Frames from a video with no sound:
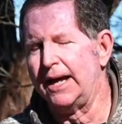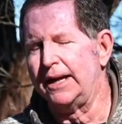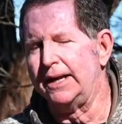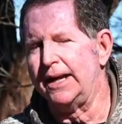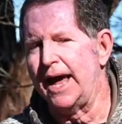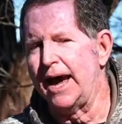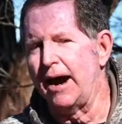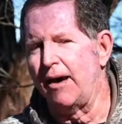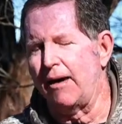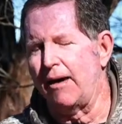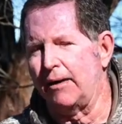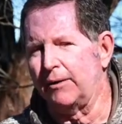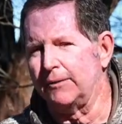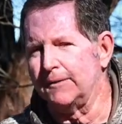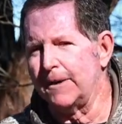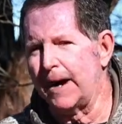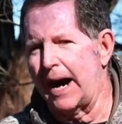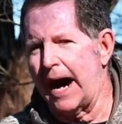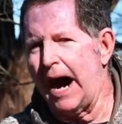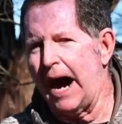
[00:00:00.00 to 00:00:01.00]
Now,
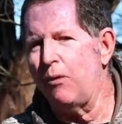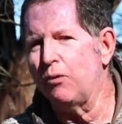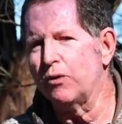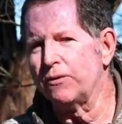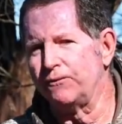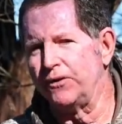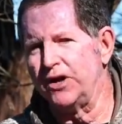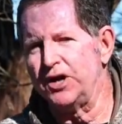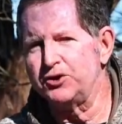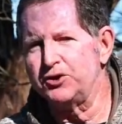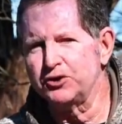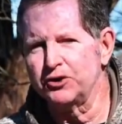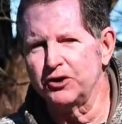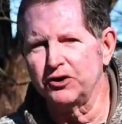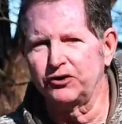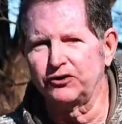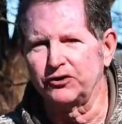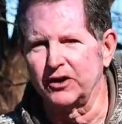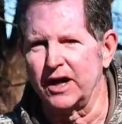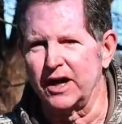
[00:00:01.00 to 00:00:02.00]
I would venture
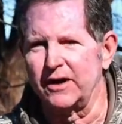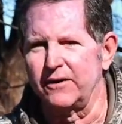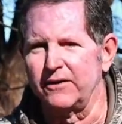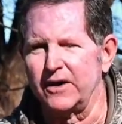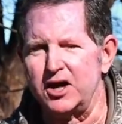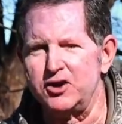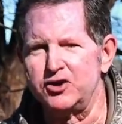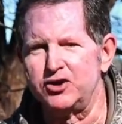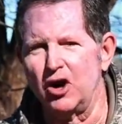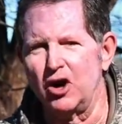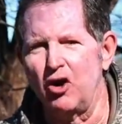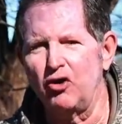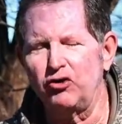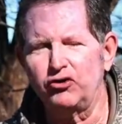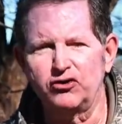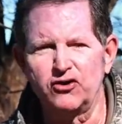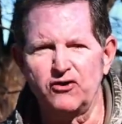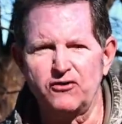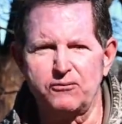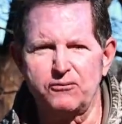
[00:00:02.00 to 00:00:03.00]
to say that
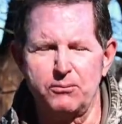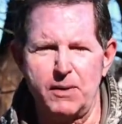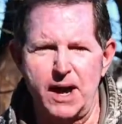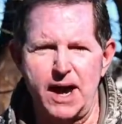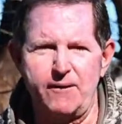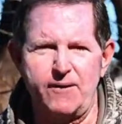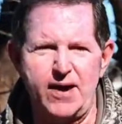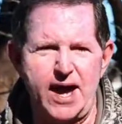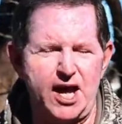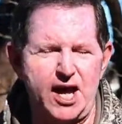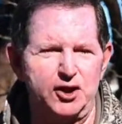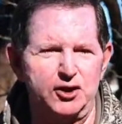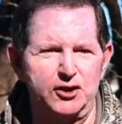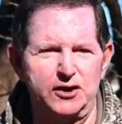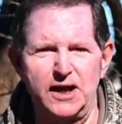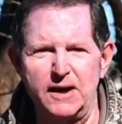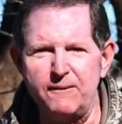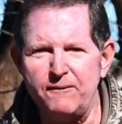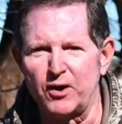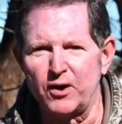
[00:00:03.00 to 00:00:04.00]
Joseph may have had
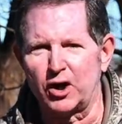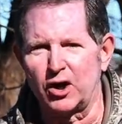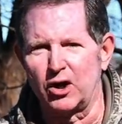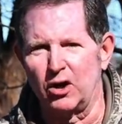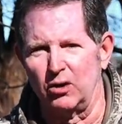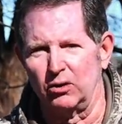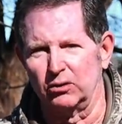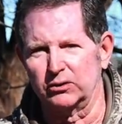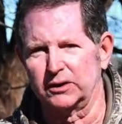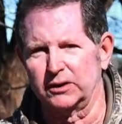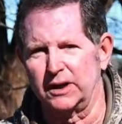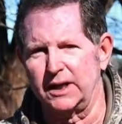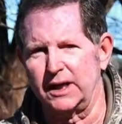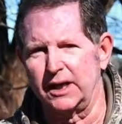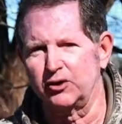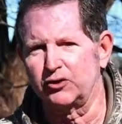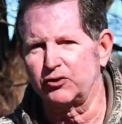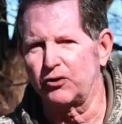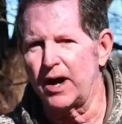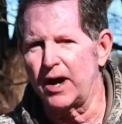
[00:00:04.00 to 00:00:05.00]
difficulty
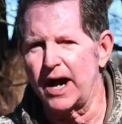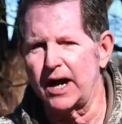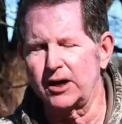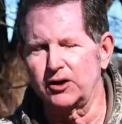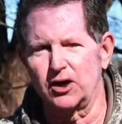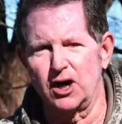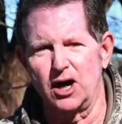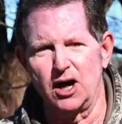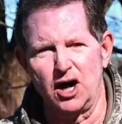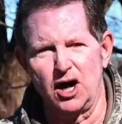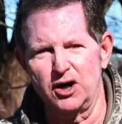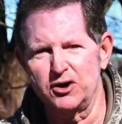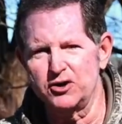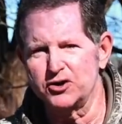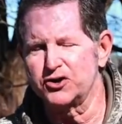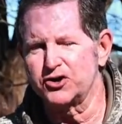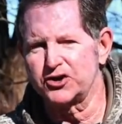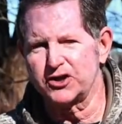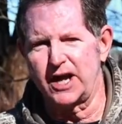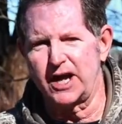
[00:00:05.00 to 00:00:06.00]
in trying to
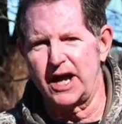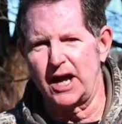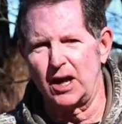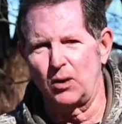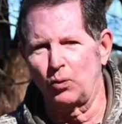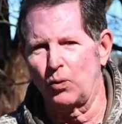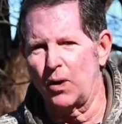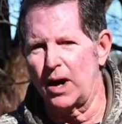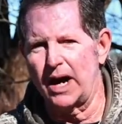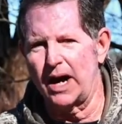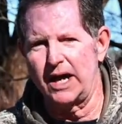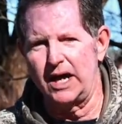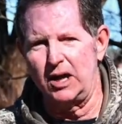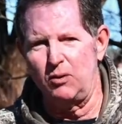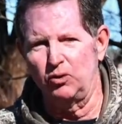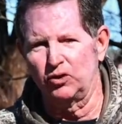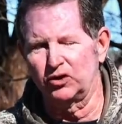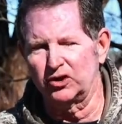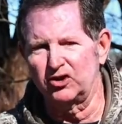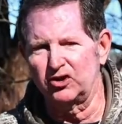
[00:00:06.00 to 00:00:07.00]
understand why he
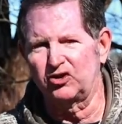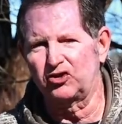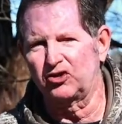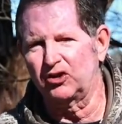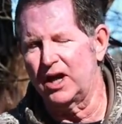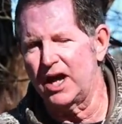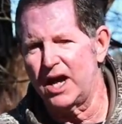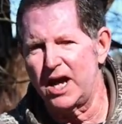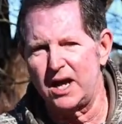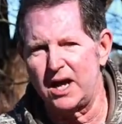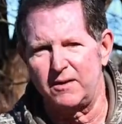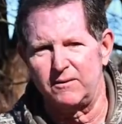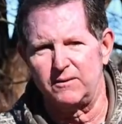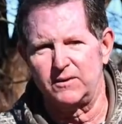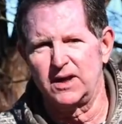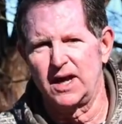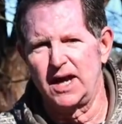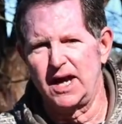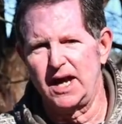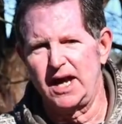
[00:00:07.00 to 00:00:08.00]
was
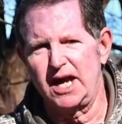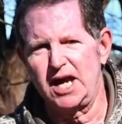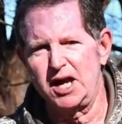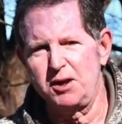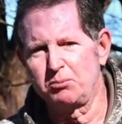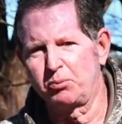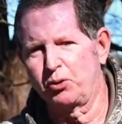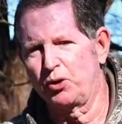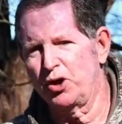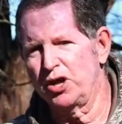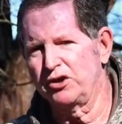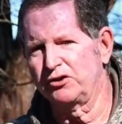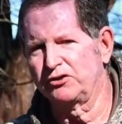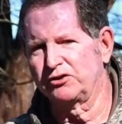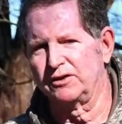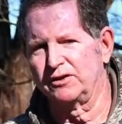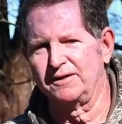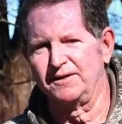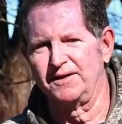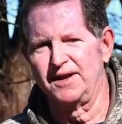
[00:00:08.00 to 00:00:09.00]
enslaved, in
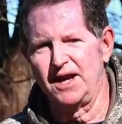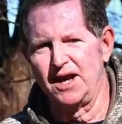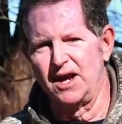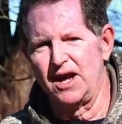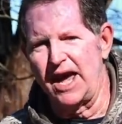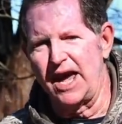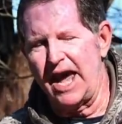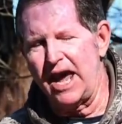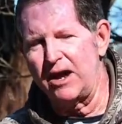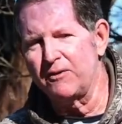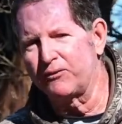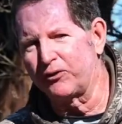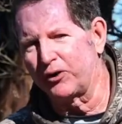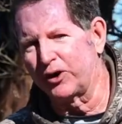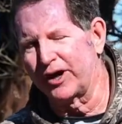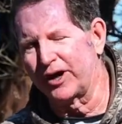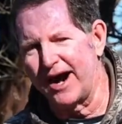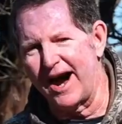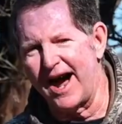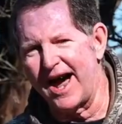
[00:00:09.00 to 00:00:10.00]
prison, and
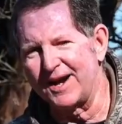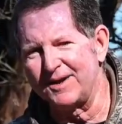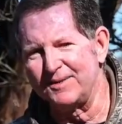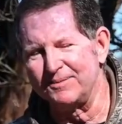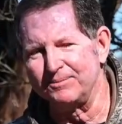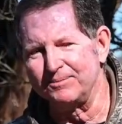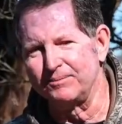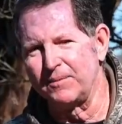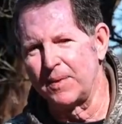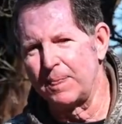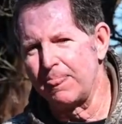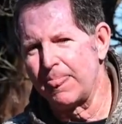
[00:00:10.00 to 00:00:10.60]
forgotten.